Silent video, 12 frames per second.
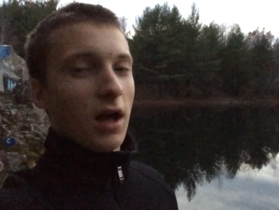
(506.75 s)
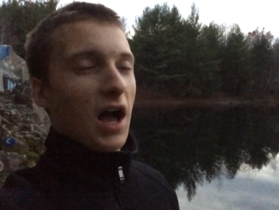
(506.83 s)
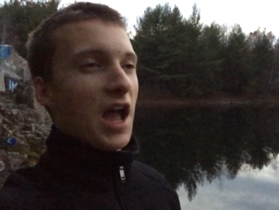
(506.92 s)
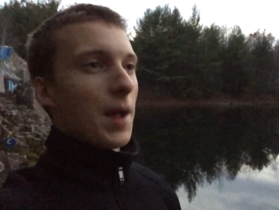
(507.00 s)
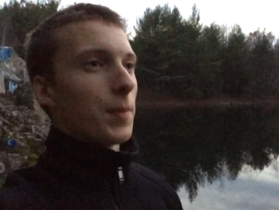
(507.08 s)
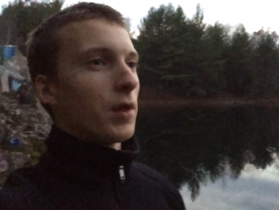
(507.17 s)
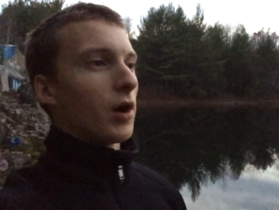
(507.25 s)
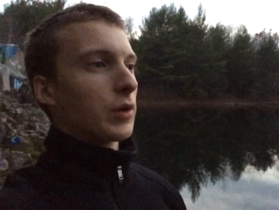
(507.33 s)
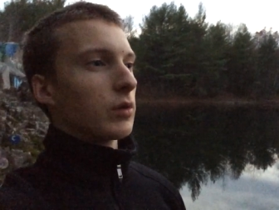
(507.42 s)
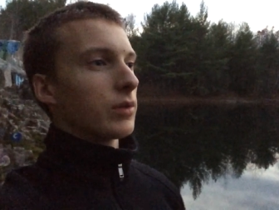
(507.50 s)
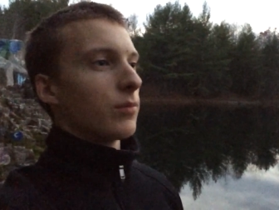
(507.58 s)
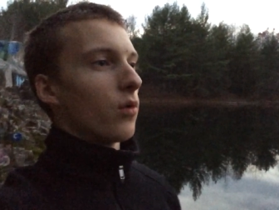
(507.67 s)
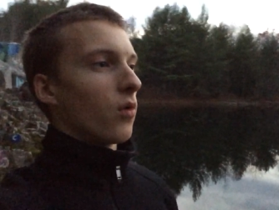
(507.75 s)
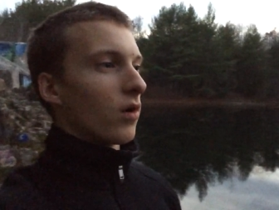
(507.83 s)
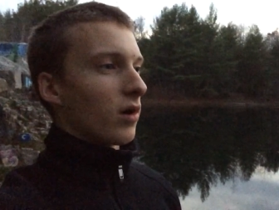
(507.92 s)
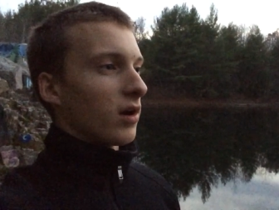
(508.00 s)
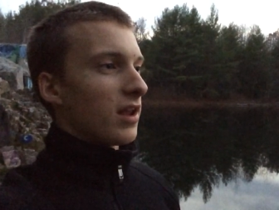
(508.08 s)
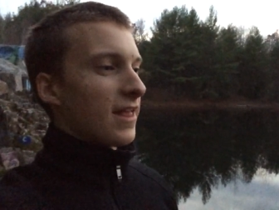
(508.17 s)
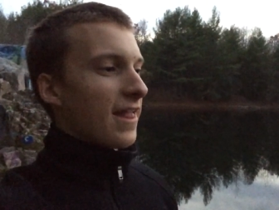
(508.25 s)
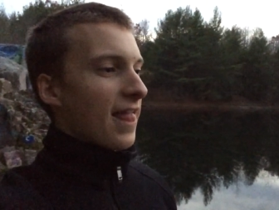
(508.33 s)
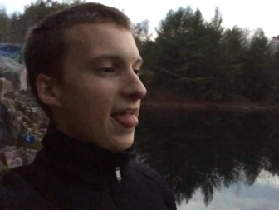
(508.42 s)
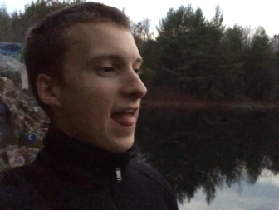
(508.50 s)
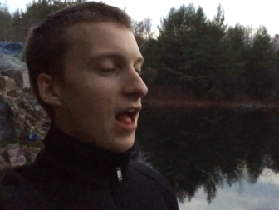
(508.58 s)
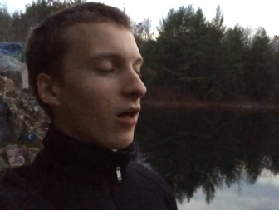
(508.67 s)
I am not only more
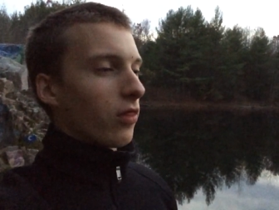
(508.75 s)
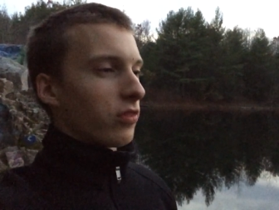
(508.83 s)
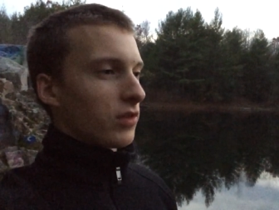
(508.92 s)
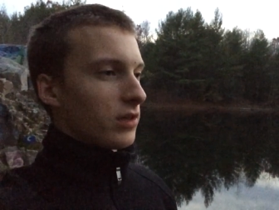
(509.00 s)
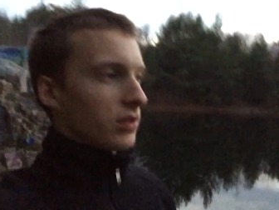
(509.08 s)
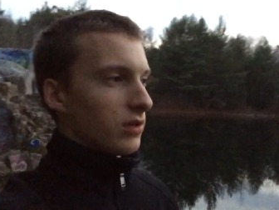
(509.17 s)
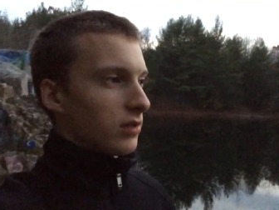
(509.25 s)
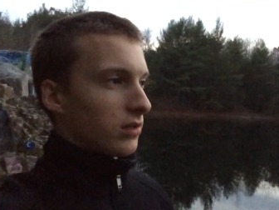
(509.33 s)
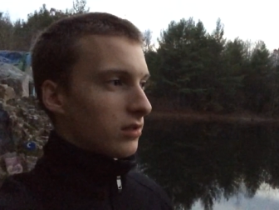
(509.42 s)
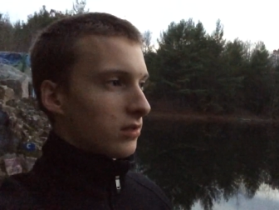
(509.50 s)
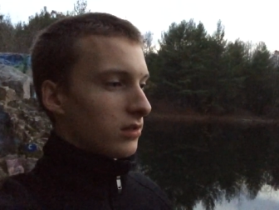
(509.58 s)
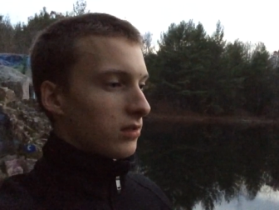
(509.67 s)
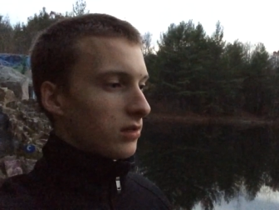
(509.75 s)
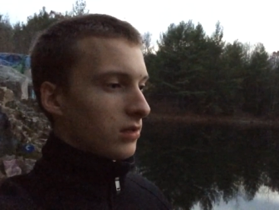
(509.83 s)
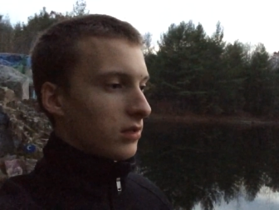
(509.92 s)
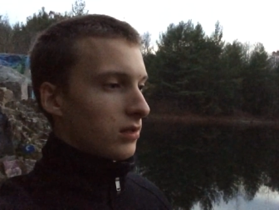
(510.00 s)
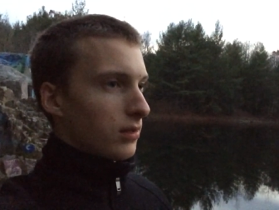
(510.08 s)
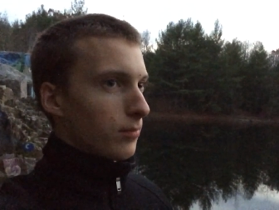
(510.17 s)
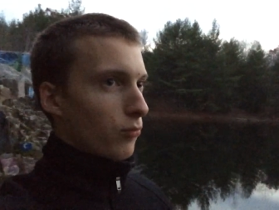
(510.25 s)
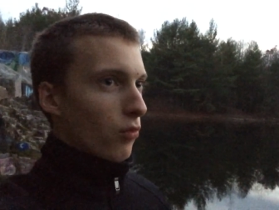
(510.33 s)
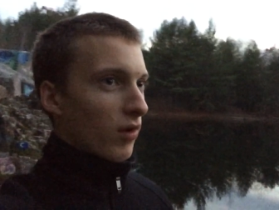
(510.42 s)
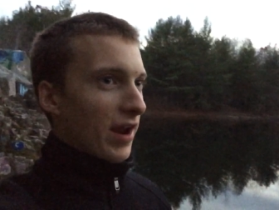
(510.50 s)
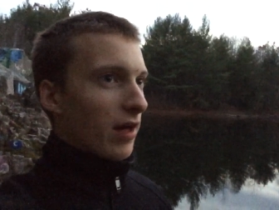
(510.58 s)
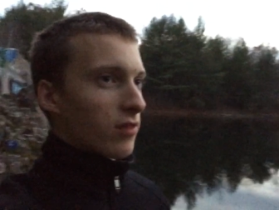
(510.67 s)
healthy,
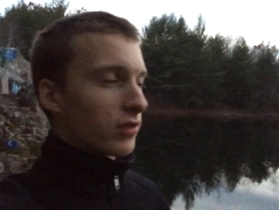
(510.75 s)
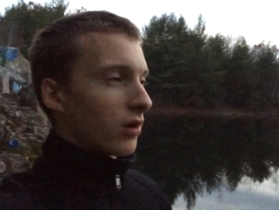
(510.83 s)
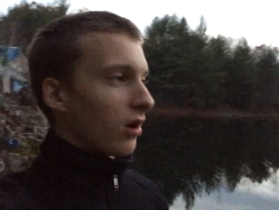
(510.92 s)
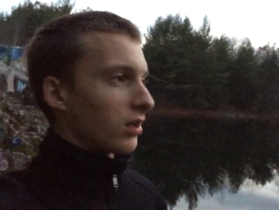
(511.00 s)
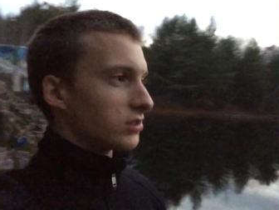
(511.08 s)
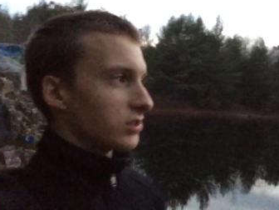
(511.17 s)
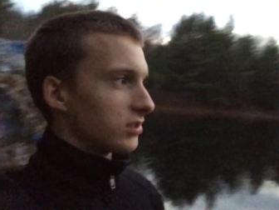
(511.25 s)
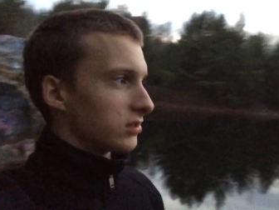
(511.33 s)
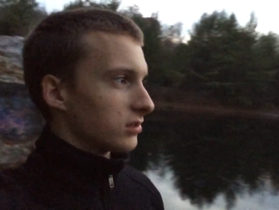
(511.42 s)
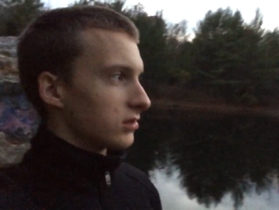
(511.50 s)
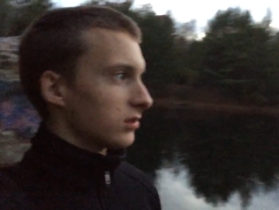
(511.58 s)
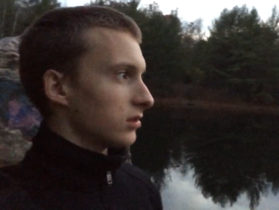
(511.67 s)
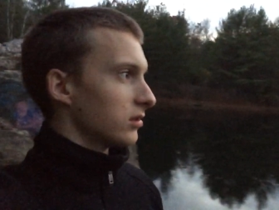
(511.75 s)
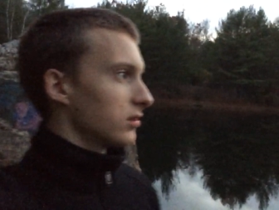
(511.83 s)
more health conscious